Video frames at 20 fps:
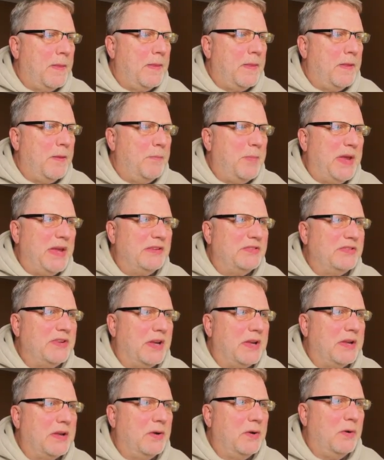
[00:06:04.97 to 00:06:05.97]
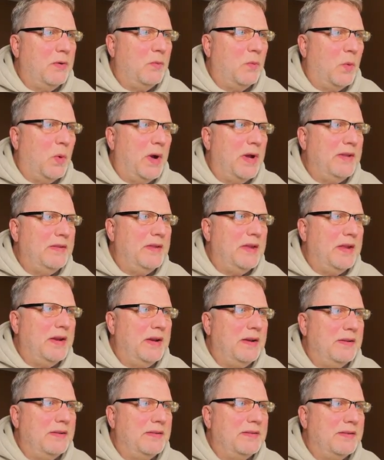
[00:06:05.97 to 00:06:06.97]
basic one that
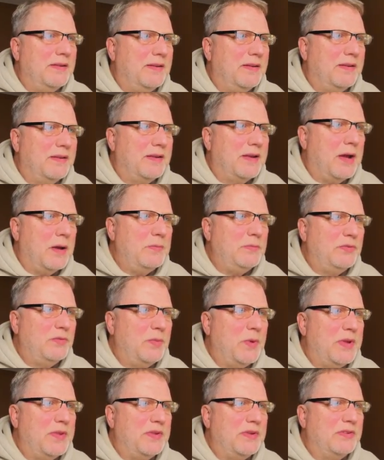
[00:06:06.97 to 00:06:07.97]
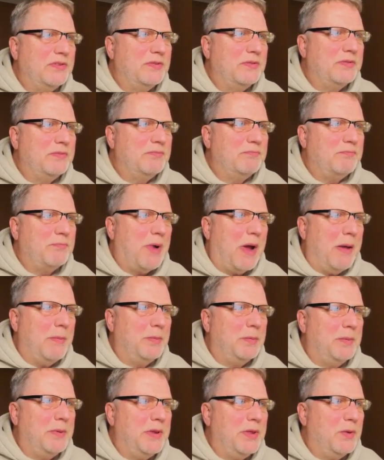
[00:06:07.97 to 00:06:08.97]
it comes with is
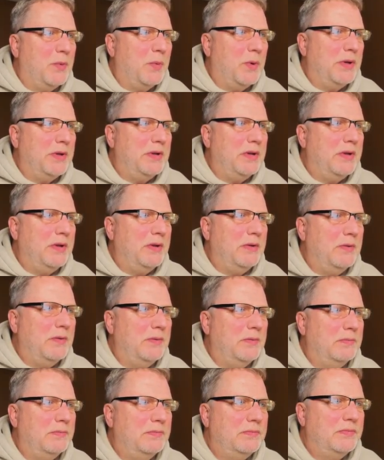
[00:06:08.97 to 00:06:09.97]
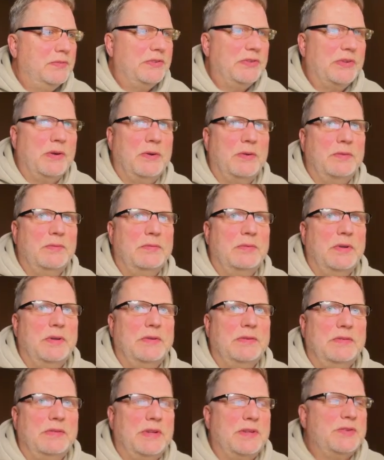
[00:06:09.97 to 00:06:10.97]
probably the one to do. So
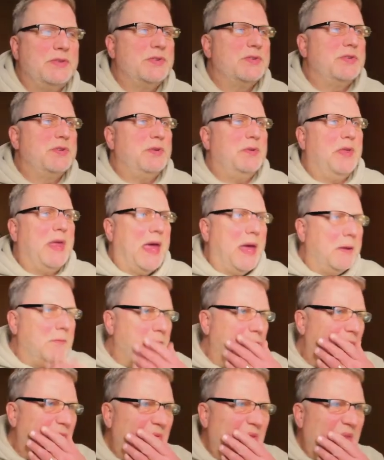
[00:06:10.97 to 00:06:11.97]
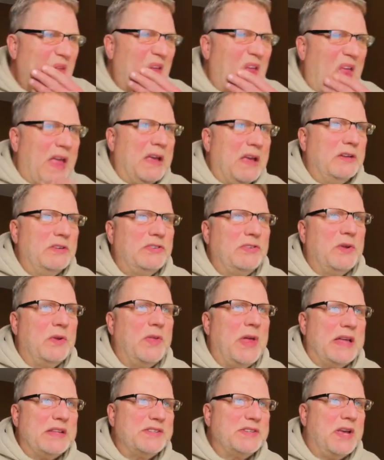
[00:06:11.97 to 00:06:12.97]
let's just do that. So
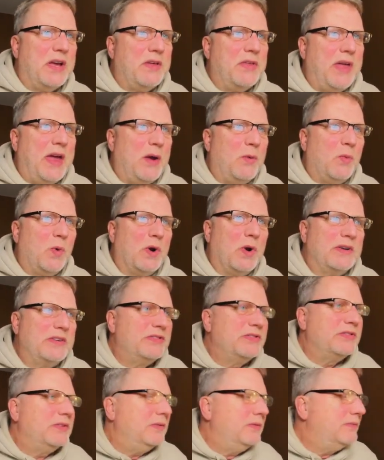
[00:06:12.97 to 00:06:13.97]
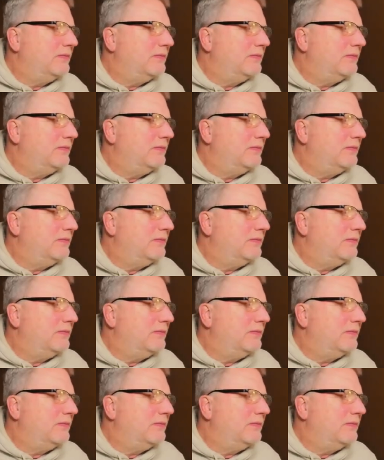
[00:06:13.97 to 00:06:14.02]
that's how that works.